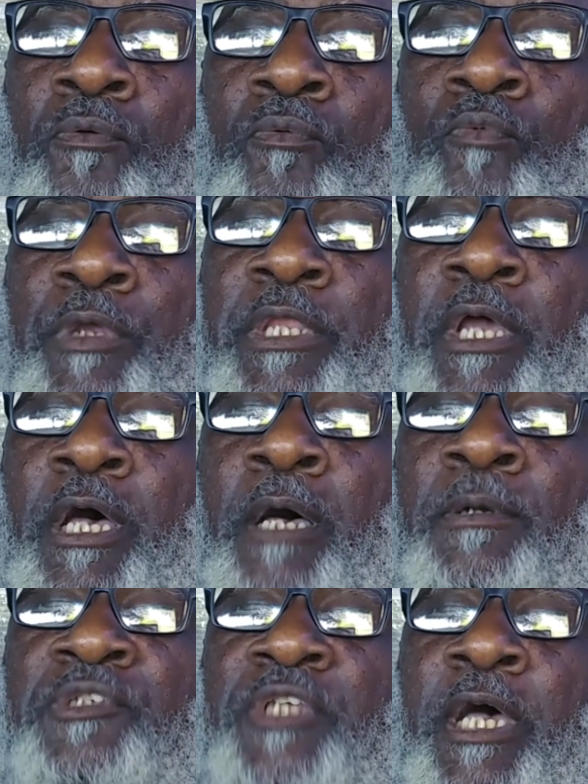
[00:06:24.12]
When
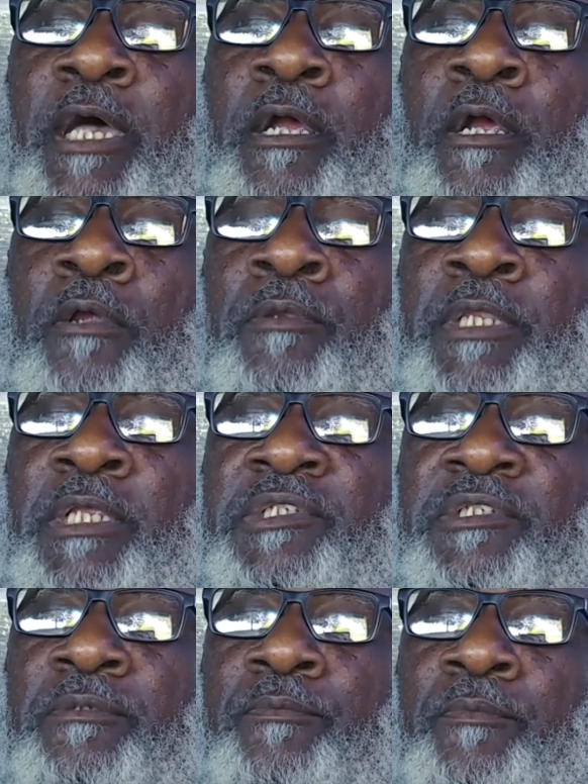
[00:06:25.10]
Yahushua heard
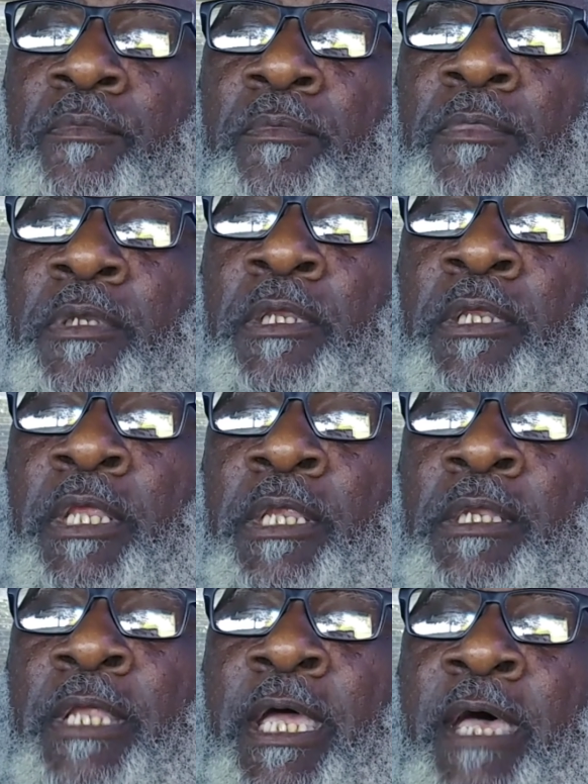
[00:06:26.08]
this, he
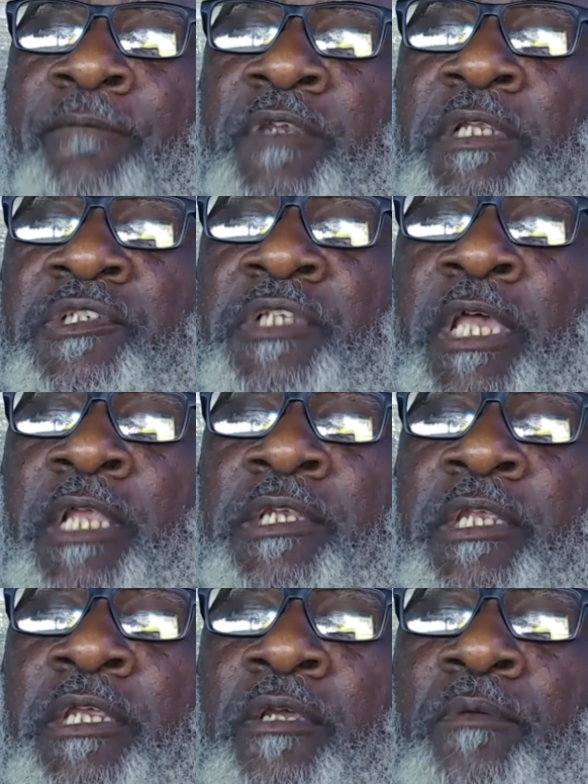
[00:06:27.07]
laughed and said
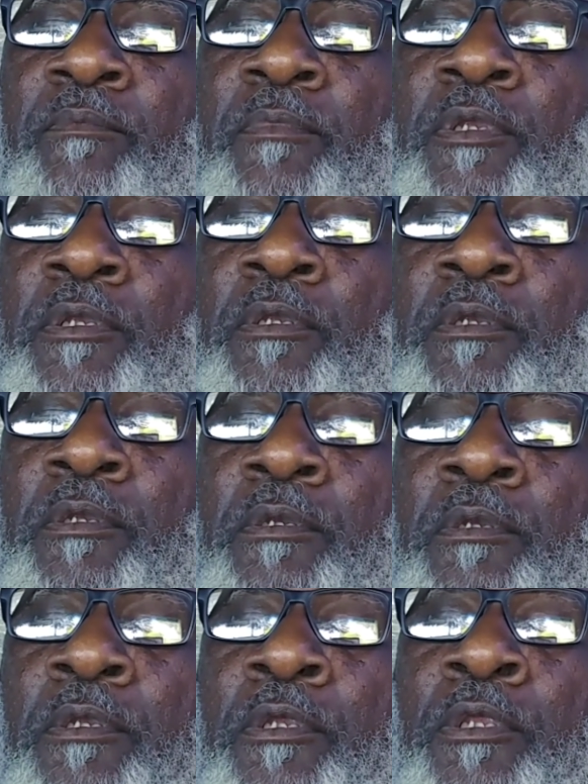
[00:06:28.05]
to him,
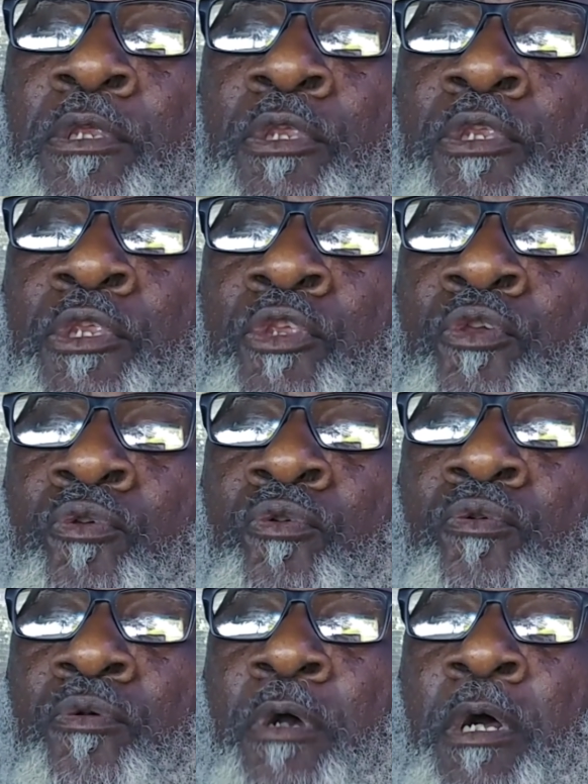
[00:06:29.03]

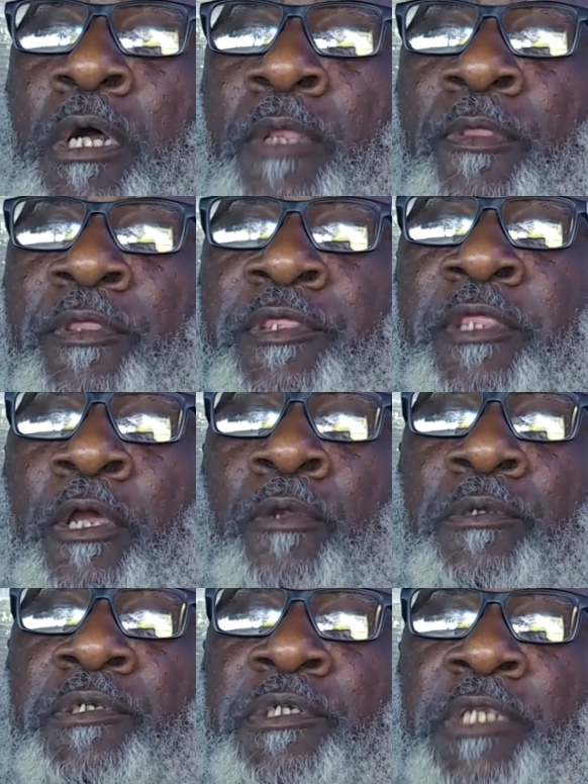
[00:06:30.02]
you are the
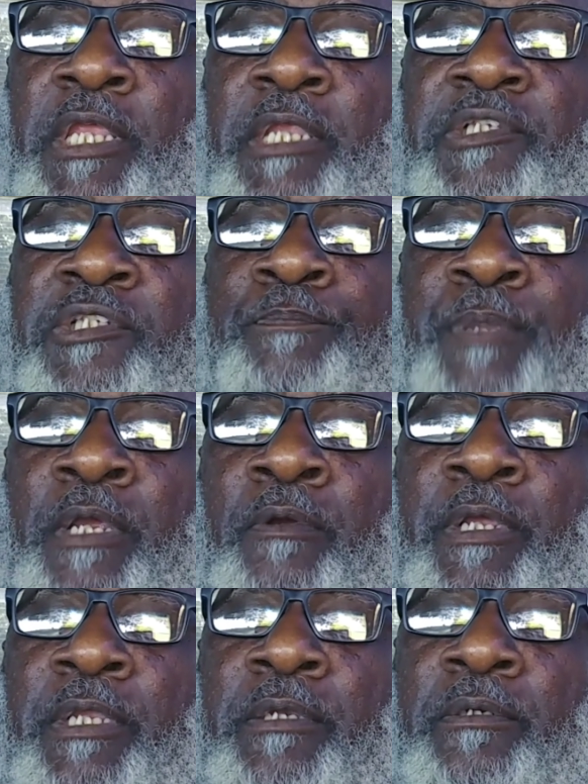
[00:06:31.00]
13th spirit.